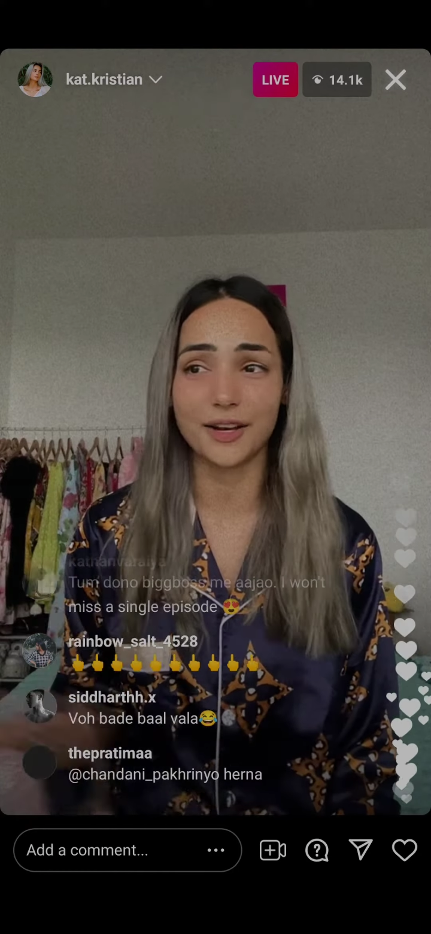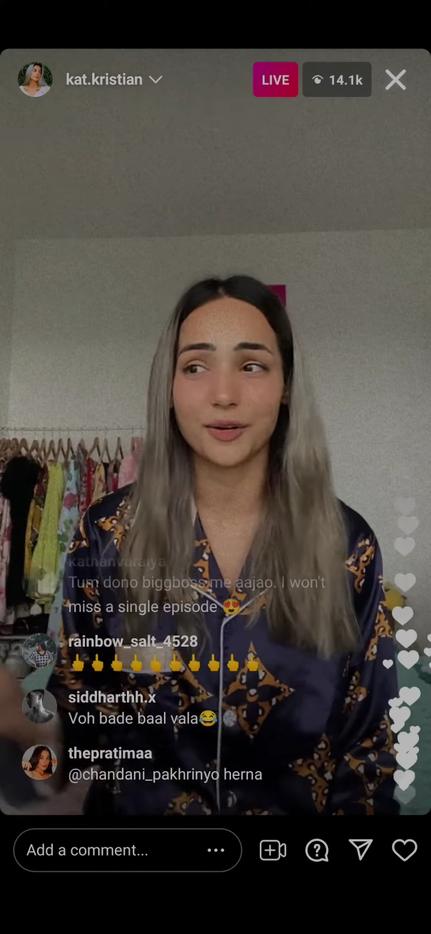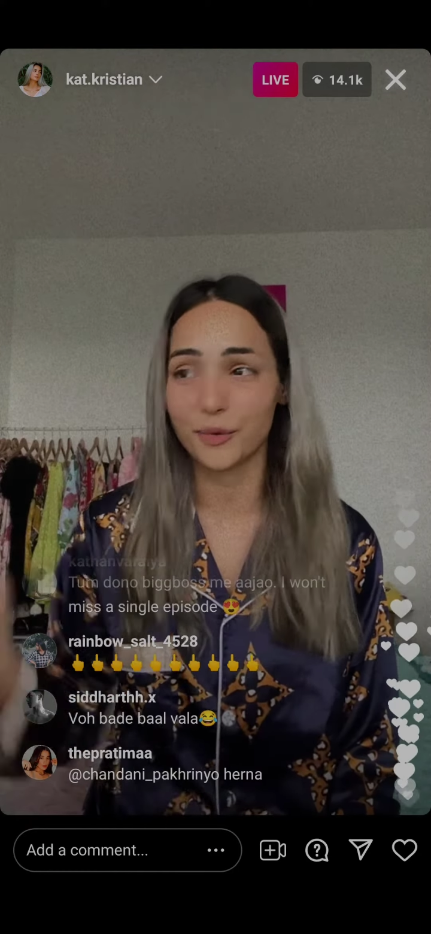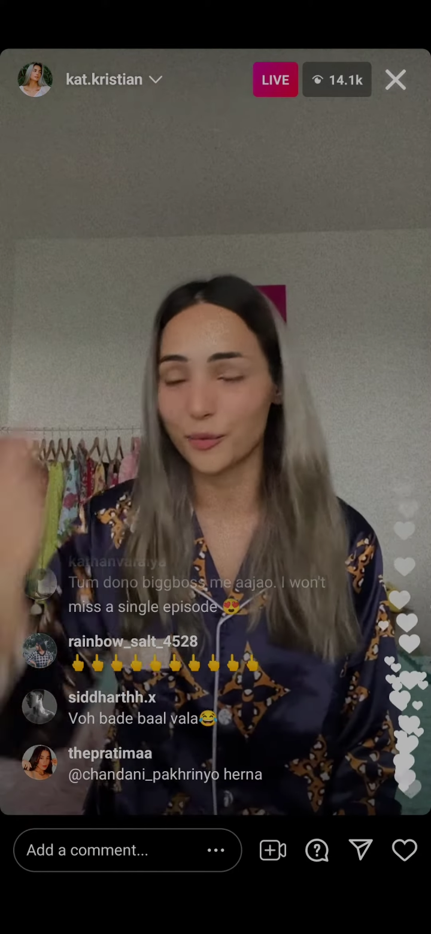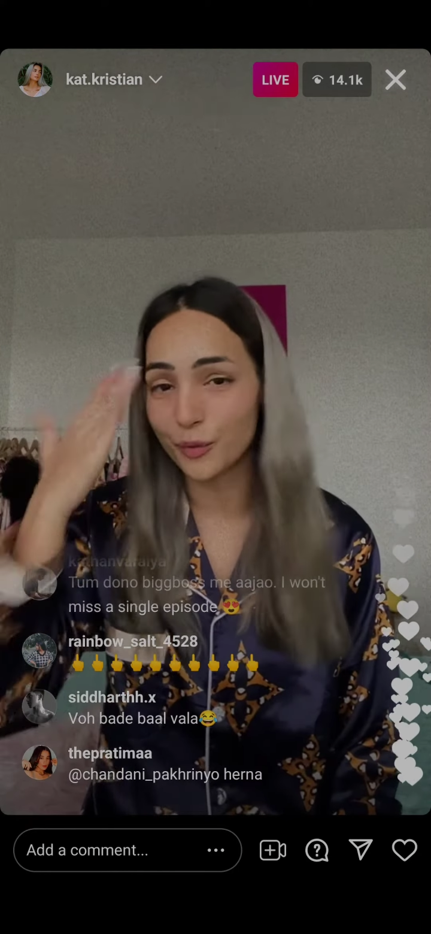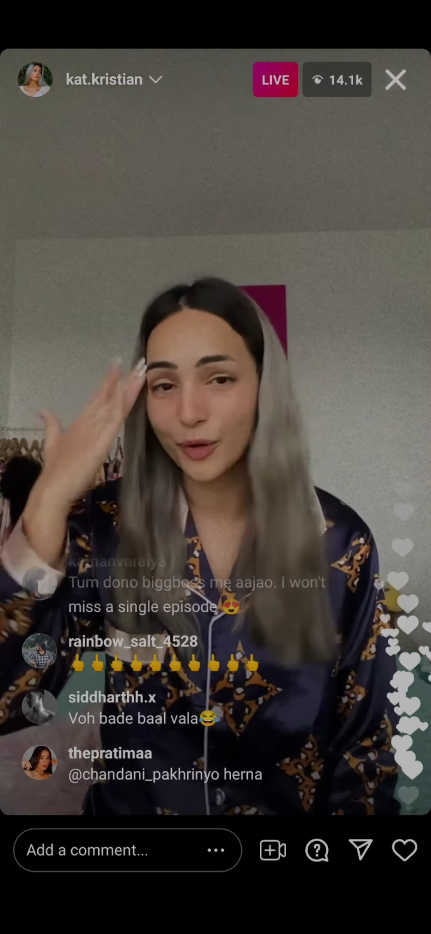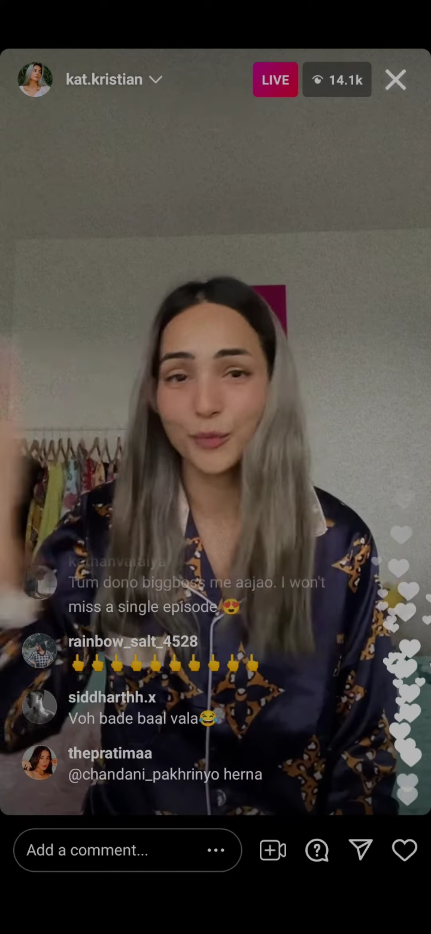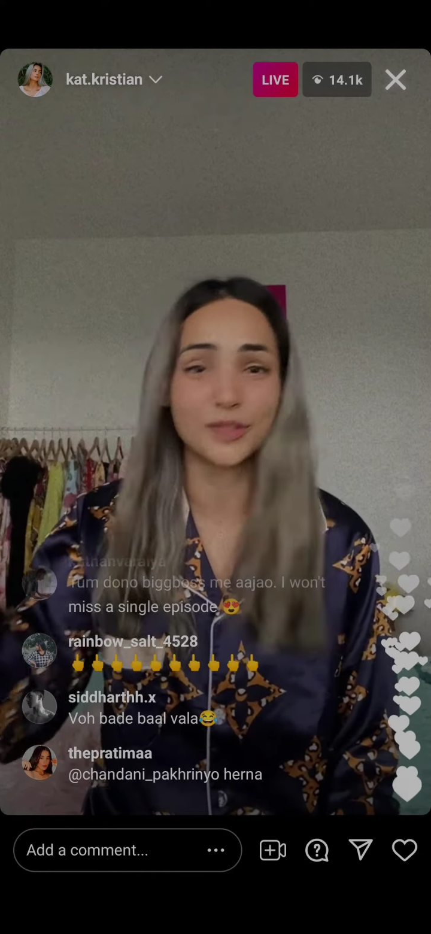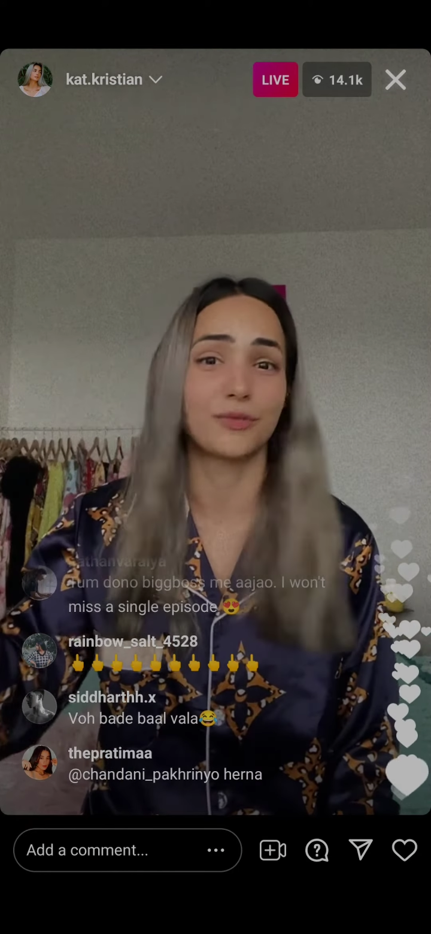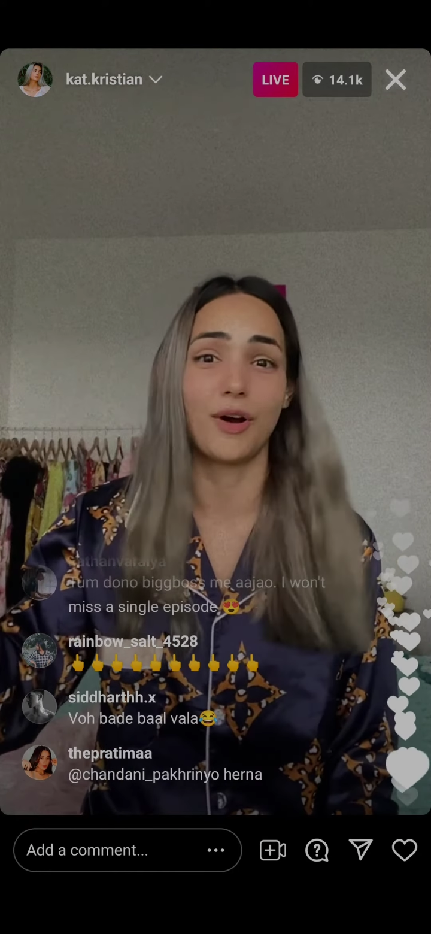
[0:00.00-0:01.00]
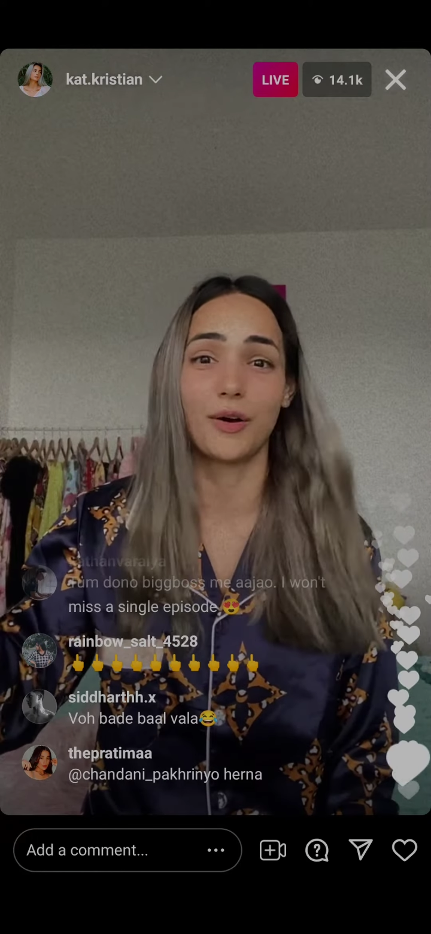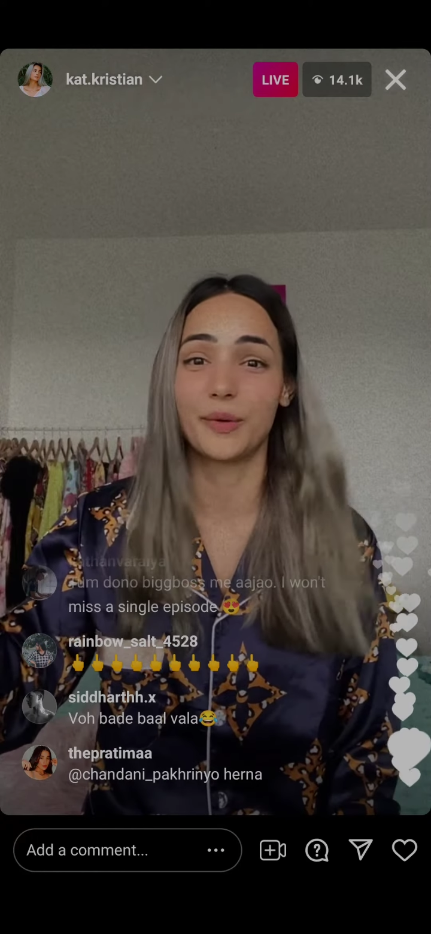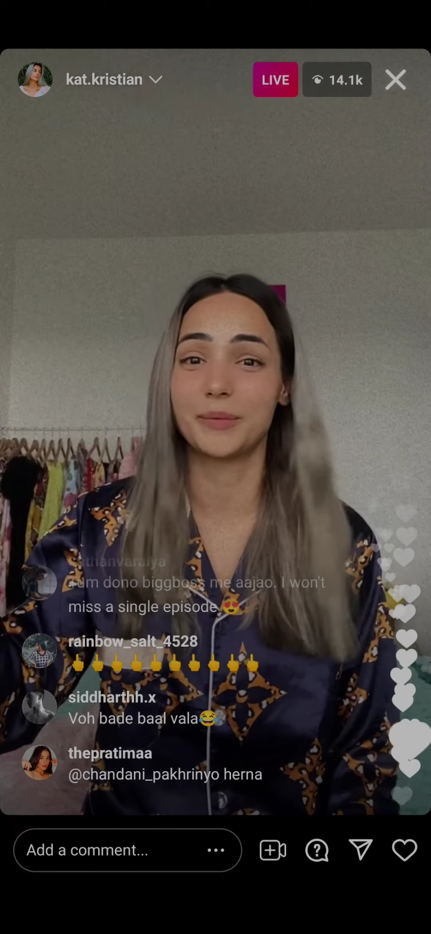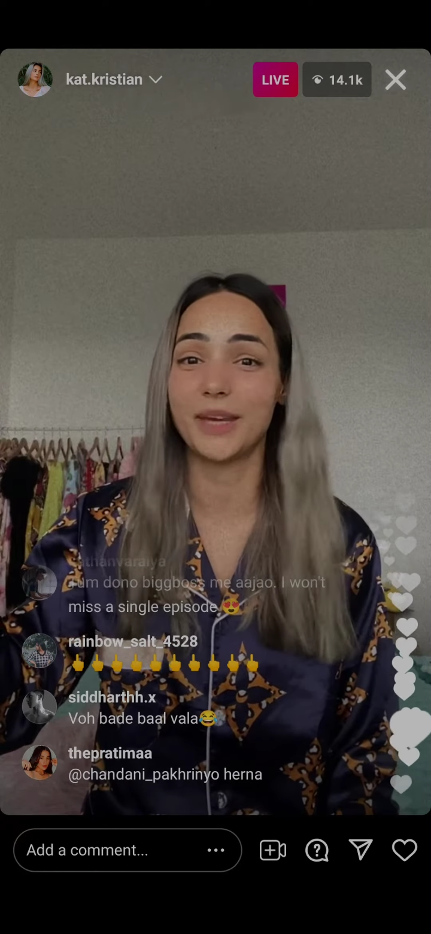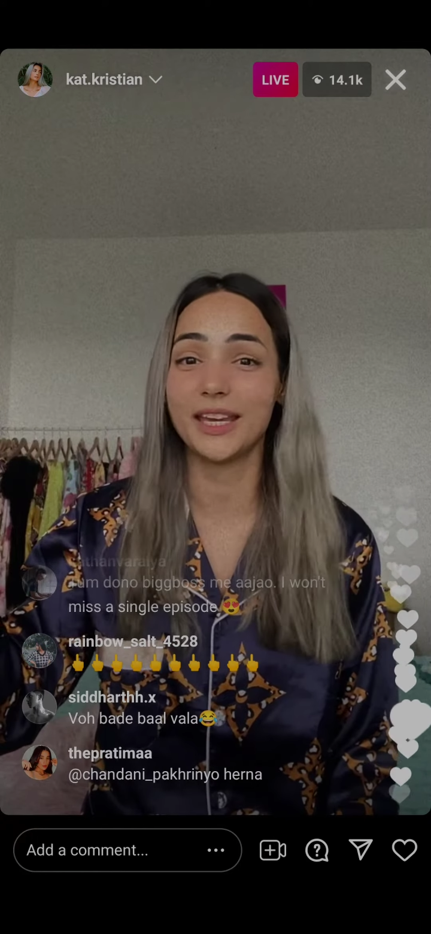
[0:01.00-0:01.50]
don't know what was wrong
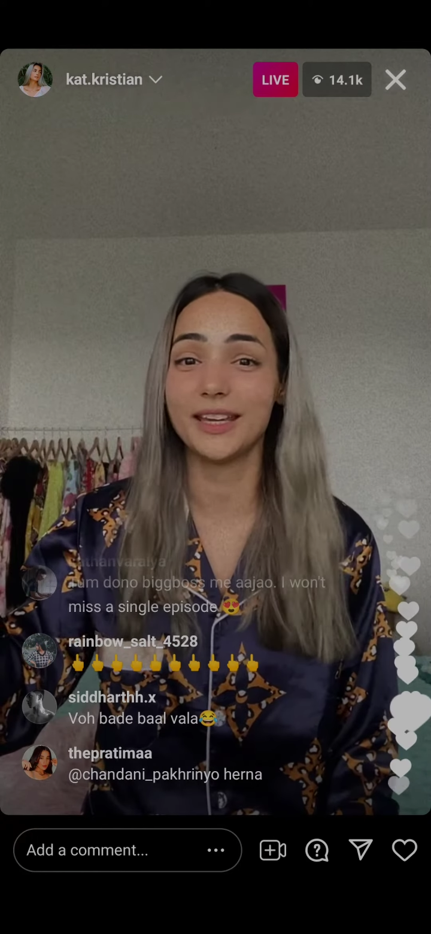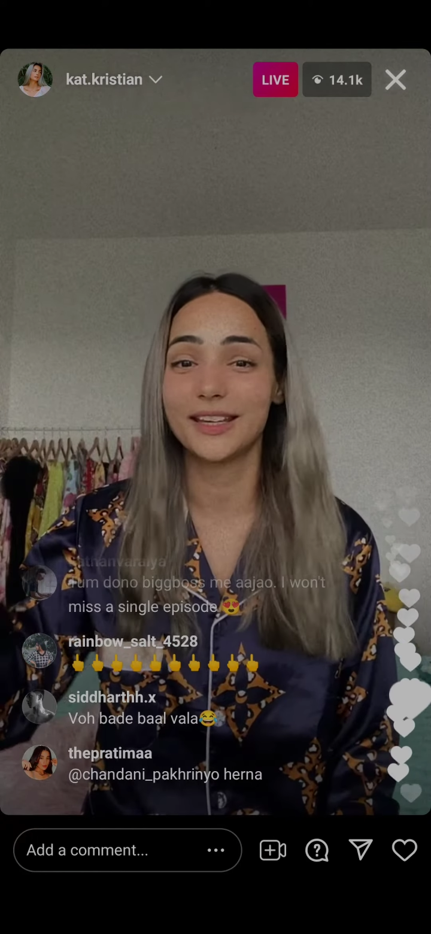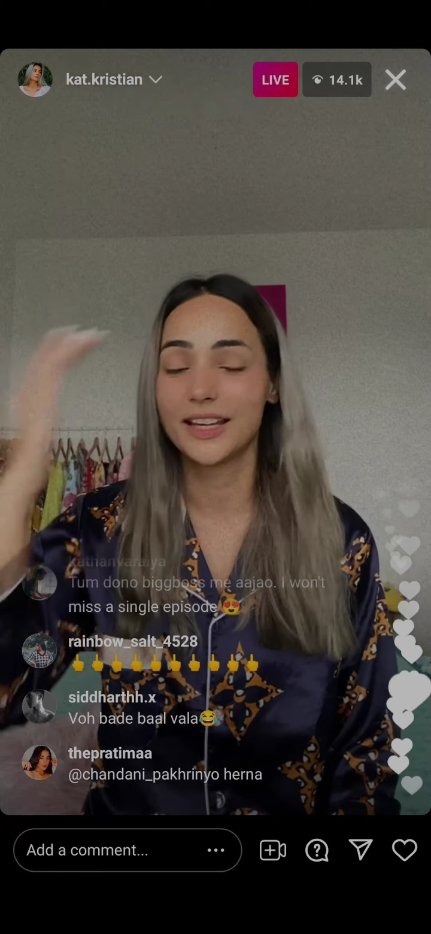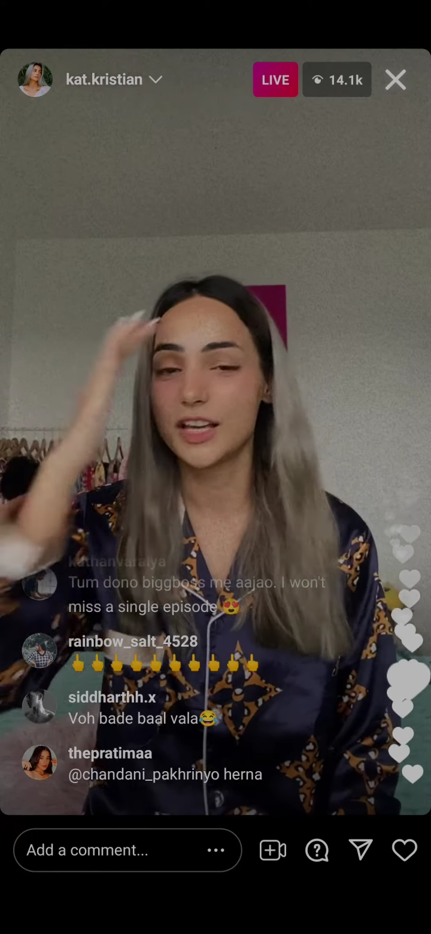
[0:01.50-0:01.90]
with me.